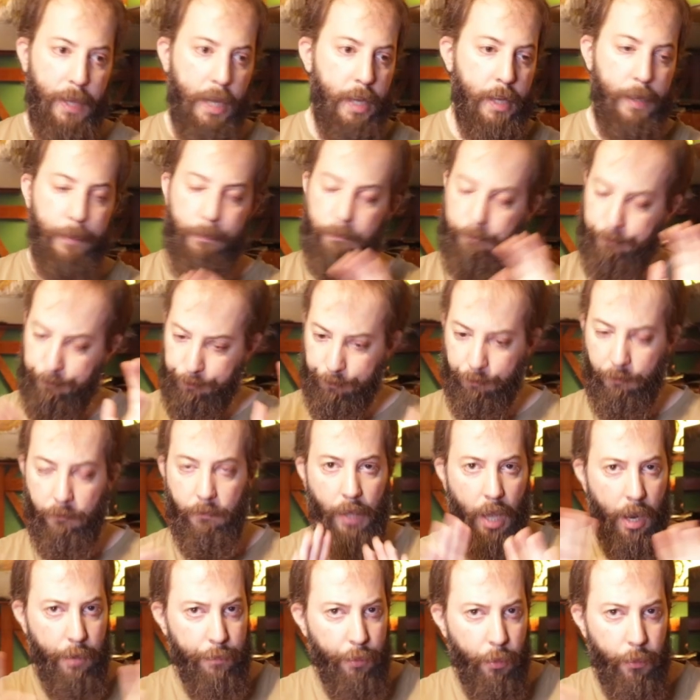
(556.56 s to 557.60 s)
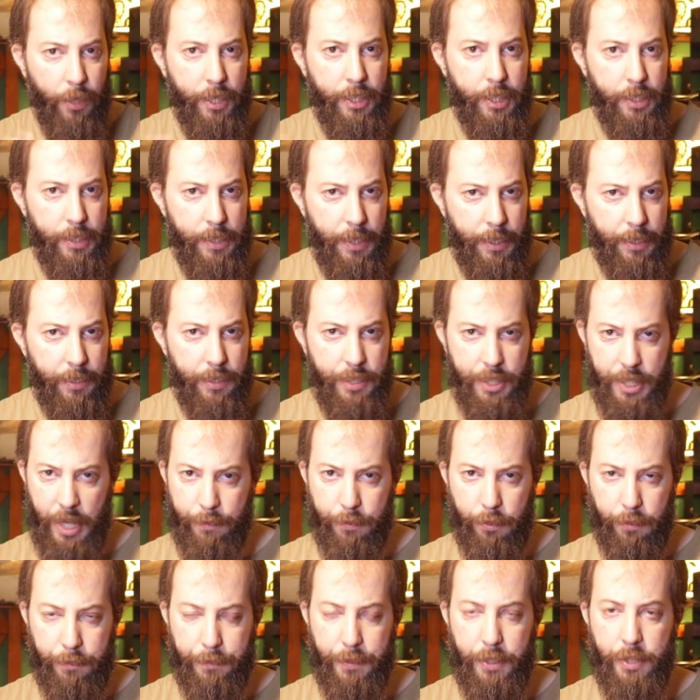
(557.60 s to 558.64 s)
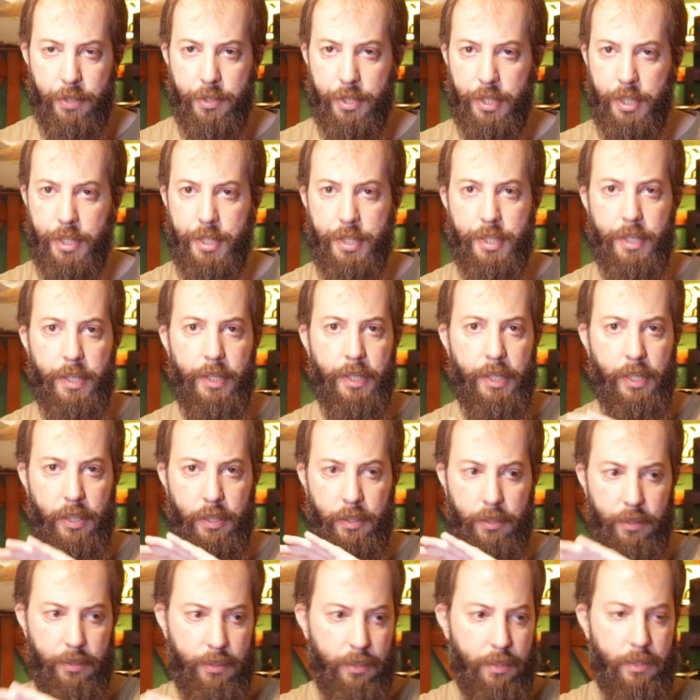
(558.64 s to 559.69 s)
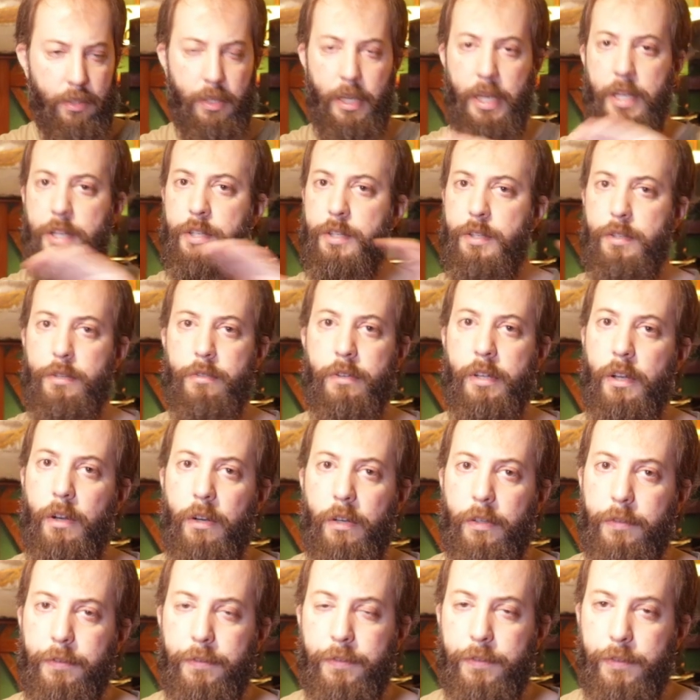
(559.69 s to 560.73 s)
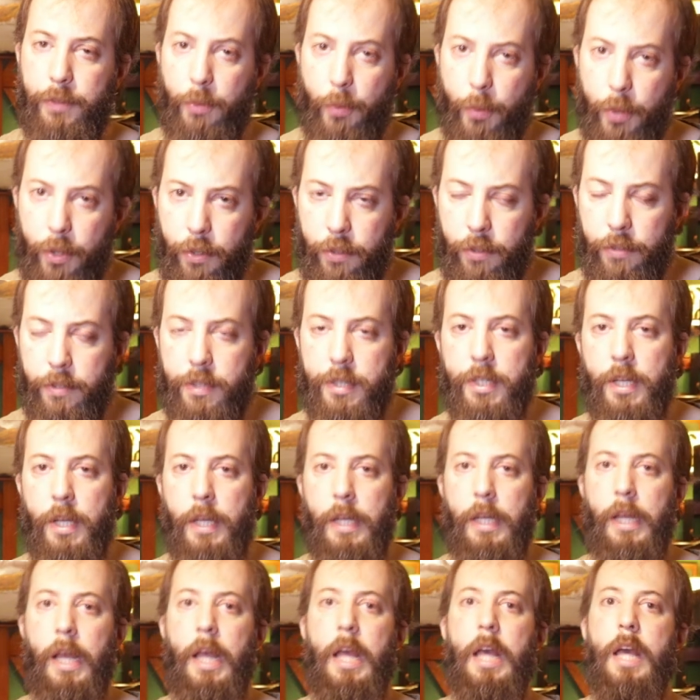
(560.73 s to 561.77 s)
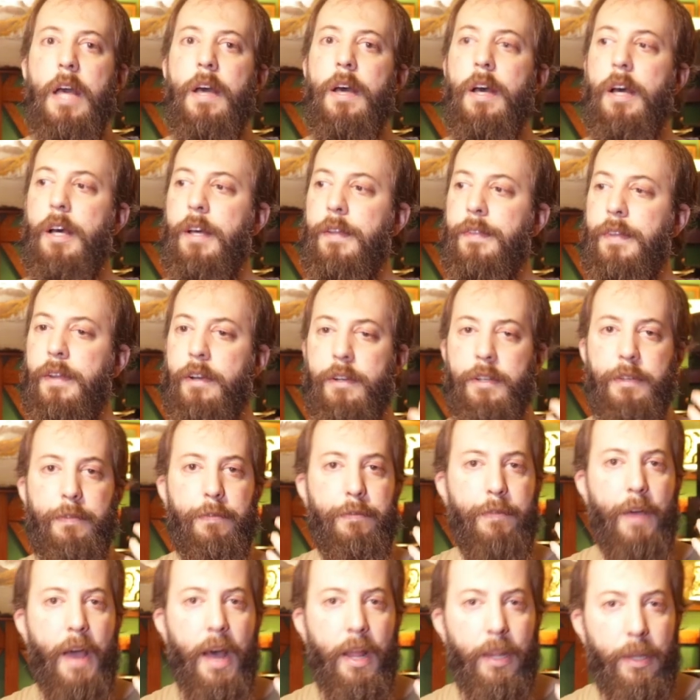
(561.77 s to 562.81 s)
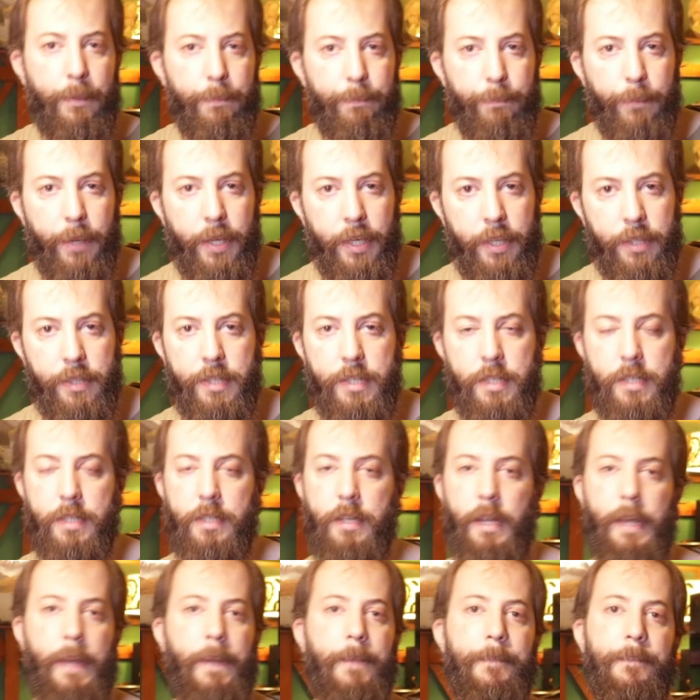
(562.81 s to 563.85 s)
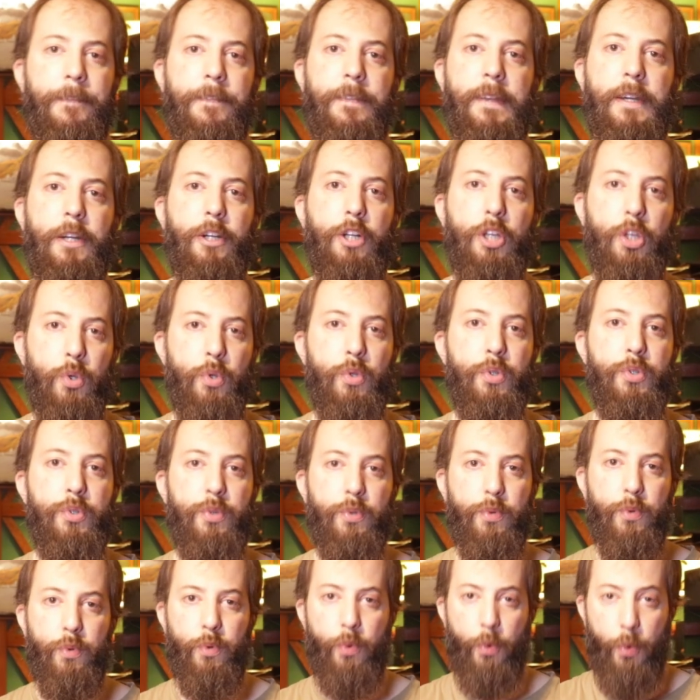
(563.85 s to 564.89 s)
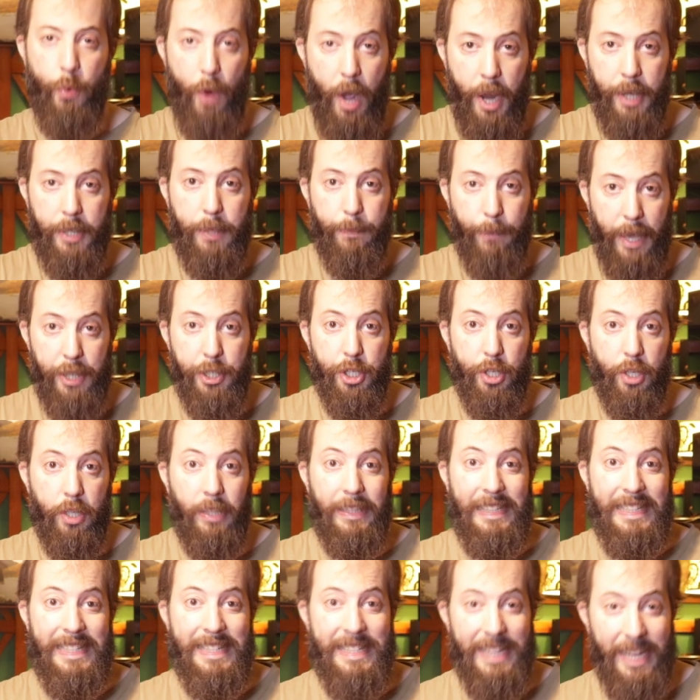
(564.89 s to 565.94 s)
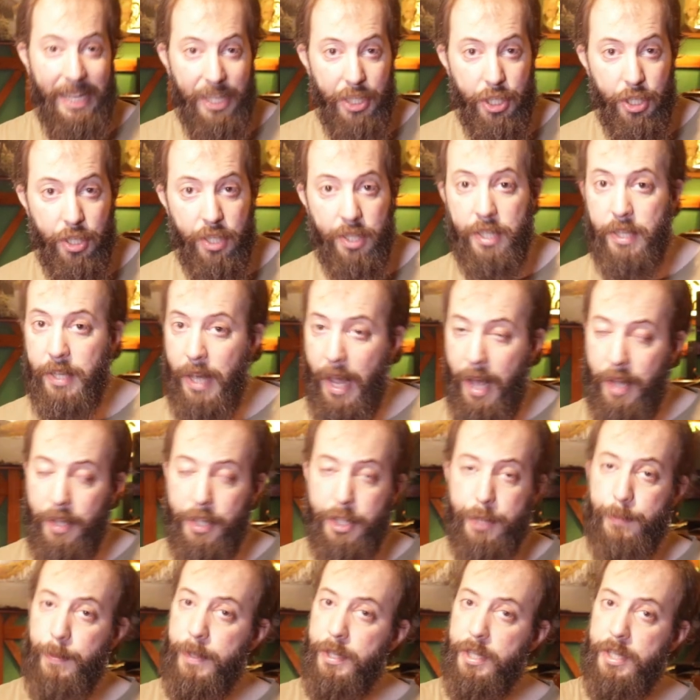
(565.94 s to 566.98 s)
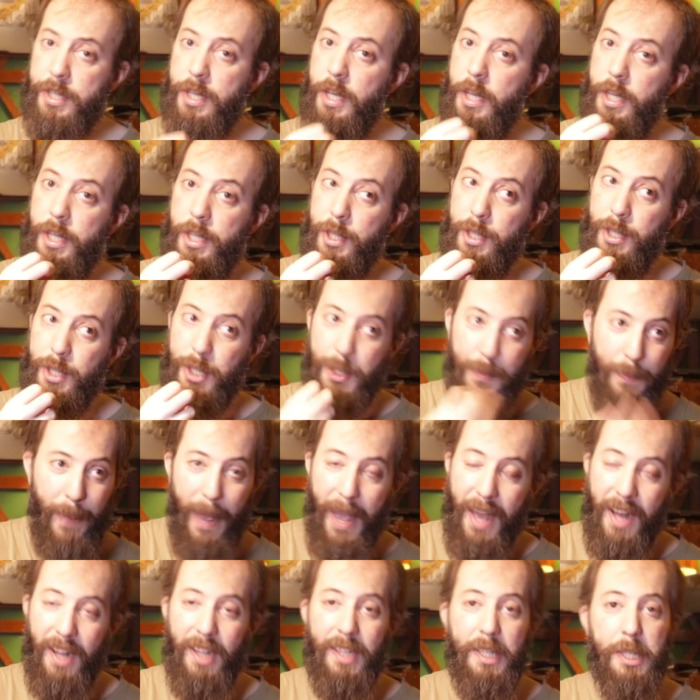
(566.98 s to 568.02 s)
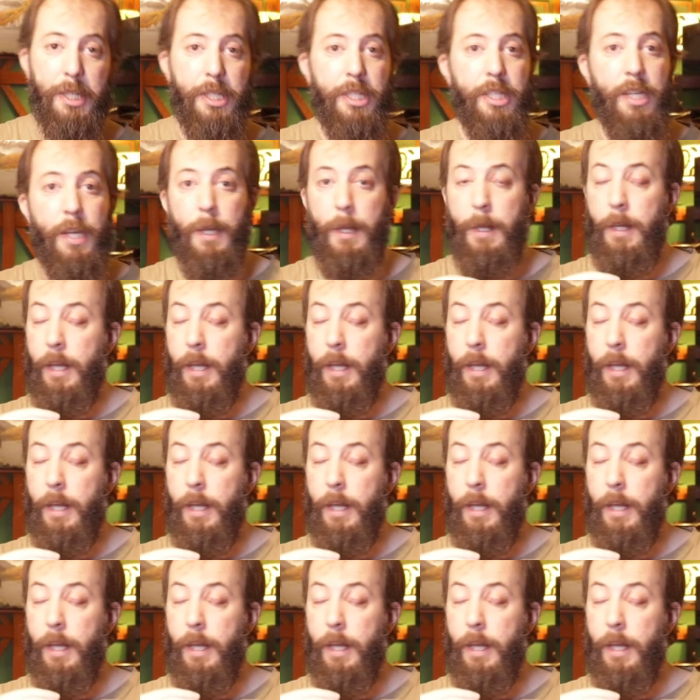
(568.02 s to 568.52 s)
I've already done several videos concerning the history of the runes, their developments, and their use to write magical intentions, talismans, spells,